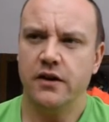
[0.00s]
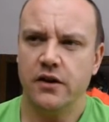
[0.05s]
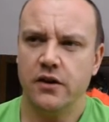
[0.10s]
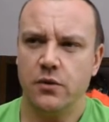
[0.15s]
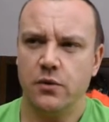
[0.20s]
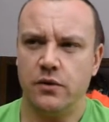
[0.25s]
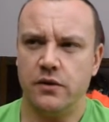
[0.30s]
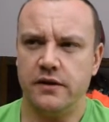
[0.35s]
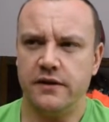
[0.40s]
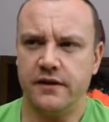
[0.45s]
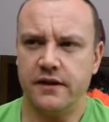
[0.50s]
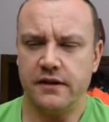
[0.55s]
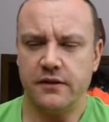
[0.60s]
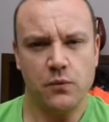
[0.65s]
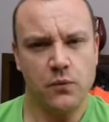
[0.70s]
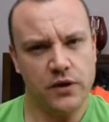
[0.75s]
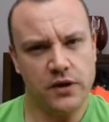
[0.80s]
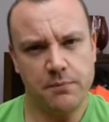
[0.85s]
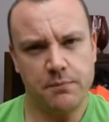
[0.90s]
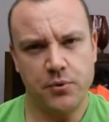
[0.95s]
we're
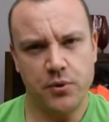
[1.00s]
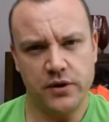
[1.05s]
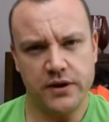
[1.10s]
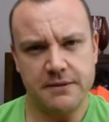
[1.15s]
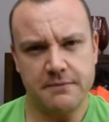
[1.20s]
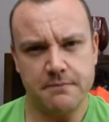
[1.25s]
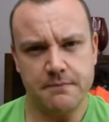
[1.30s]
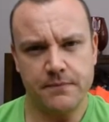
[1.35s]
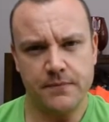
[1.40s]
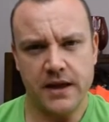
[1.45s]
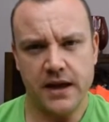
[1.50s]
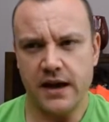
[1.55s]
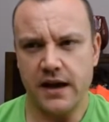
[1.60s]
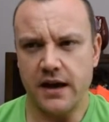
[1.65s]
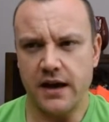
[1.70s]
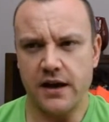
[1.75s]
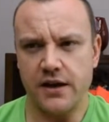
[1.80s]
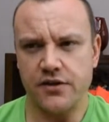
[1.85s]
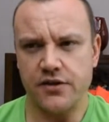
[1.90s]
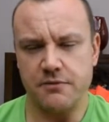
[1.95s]
putting
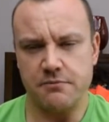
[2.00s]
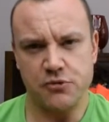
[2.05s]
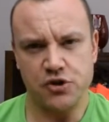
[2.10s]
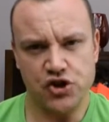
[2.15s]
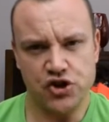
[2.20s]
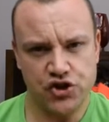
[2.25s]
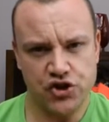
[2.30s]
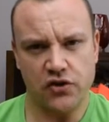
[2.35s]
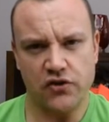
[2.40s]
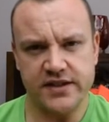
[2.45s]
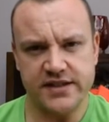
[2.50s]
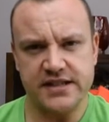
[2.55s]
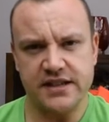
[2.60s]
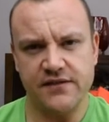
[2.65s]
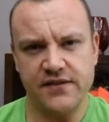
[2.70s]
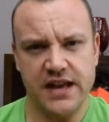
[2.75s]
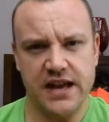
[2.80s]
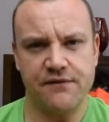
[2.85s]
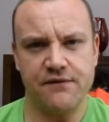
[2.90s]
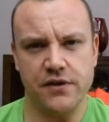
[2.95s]
the majority of the
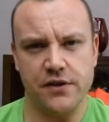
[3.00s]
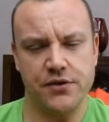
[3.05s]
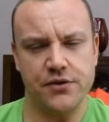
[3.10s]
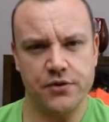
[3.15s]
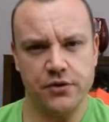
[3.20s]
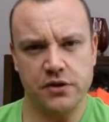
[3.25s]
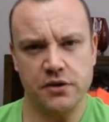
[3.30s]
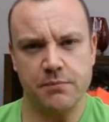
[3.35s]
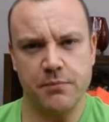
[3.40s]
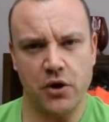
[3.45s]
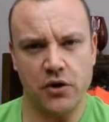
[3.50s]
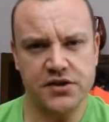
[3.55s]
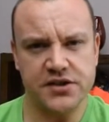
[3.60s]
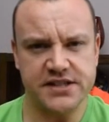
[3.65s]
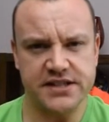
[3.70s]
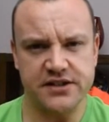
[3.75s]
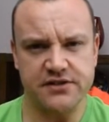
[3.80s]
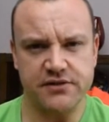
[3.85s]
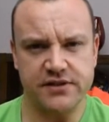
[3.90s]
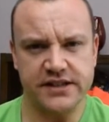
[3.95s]
effort through the
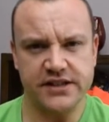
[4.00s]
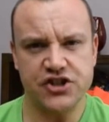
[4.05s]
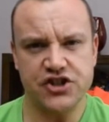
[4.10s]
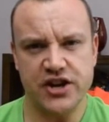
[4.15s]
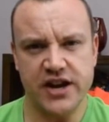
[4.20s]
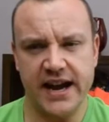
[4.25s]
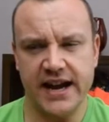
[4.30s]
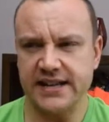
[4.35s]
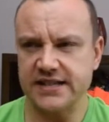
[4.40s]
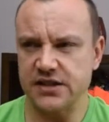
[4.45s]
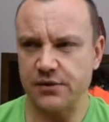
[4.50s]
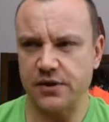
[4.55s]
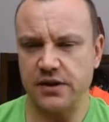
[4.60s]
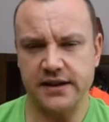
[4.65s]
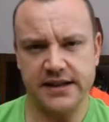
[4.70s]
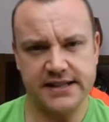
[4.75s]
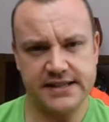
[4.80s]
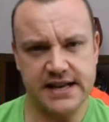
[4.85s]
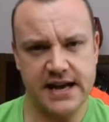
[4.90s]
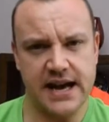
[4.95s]
posterior chain. So we're going to
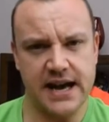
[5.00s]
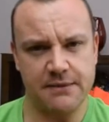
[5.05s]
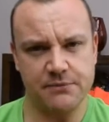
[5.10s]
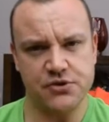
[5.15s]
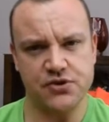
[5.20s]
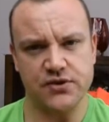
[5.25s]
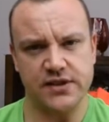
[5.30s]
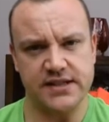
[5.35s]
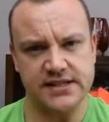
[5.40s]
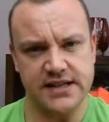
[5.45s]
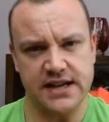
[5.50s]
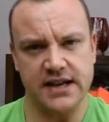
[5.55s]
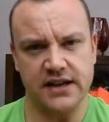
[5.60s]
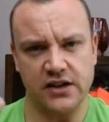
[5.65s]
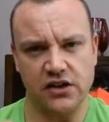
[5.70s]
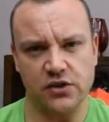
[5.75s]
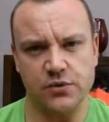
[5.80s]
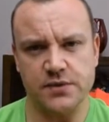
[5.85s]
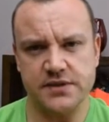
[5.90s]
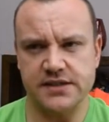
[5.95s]
hit our hamstrings, our
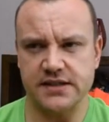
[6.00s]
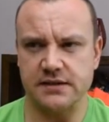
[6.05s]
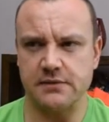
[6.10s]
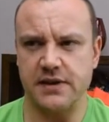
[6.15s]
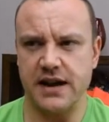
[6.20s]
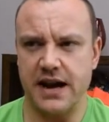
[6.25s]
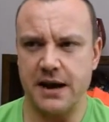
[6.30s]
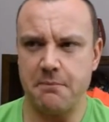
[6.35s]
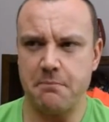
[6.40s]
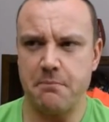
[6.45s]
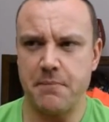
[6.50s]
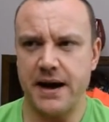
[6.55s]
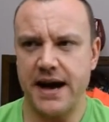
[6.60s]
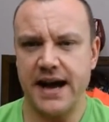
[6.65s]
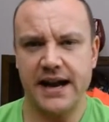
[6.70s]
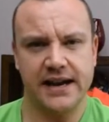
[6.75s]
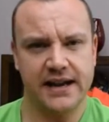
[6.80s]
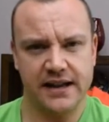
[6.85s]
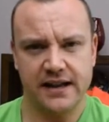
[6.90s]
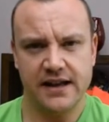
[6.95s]
glutes and our
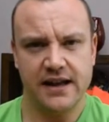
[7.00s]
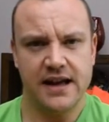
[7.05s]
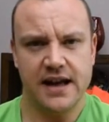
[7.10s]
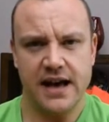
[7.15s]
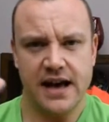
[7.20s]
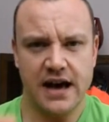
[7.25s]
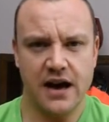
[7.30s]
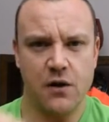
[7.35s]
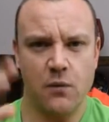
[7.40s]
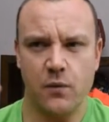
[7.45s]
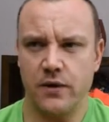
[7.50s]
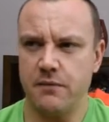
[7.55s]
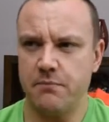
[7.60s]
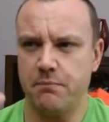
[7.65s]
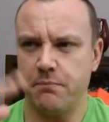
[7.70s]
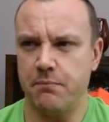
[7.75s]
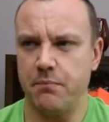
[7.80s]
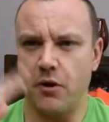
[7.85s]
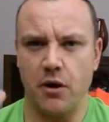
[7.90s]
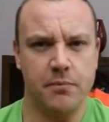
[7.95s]
back, and we're
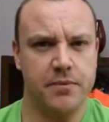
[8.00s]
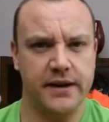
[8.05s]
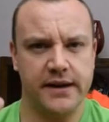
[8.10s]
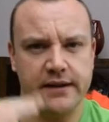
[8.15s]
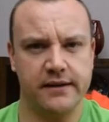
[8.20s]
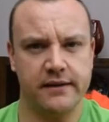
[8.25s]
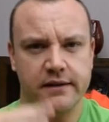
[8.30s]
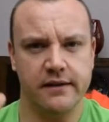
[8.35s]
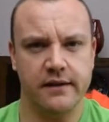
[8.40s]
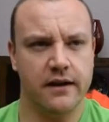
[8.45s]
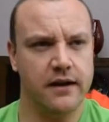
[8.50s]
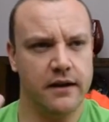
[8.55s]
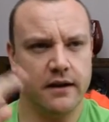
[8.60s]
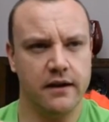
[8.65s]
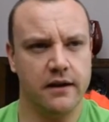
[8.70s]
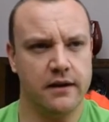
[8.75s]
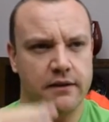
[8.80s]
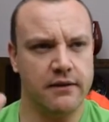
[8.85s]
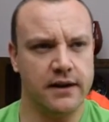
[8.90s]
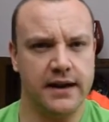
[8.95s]
bobbing
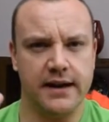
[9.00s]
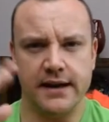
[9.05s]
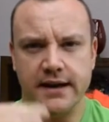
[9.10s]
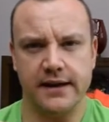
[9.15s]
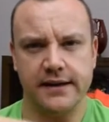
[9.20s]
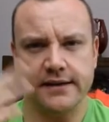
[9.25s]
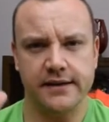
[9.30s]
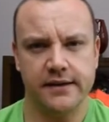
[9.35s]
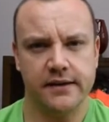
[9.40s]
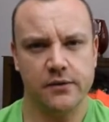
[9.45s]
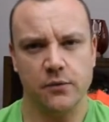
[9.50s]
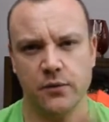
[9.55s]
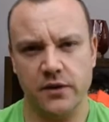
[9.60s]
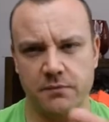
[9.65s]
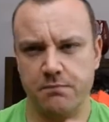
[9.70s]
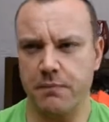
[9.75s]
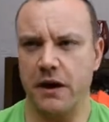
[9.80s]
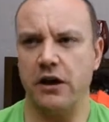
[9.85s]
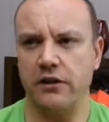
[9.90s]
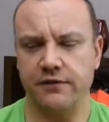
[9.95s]
around with
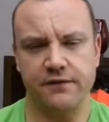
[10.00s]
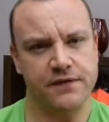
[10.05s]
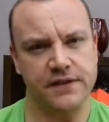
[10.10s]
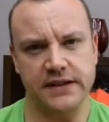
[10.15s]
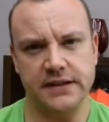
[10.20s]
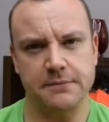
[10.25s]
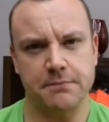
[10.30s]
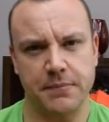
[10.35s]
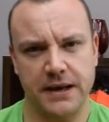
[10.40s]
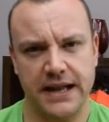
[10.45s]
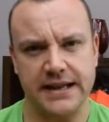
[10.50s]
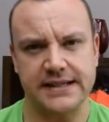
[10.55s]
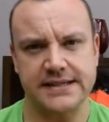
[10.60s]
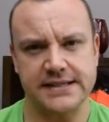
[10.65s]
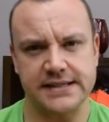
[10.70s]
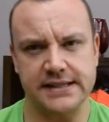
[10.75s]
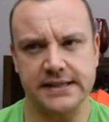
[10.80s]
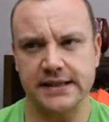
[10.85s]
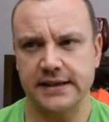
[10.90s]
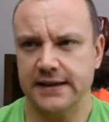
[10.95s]
both feet
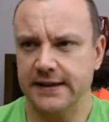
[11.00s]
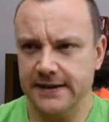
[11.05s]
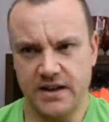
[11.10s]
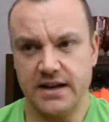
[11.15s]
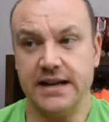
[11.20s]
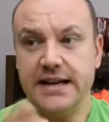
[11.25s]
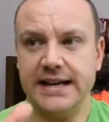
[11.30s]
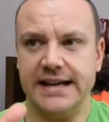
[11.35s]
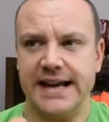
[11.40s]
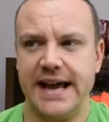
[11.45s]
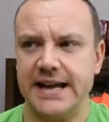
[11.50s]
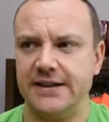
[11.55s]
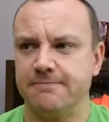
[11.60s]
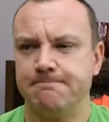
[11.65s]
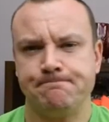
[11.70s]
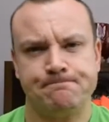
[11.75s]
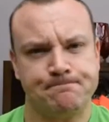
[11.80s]
planted. Again,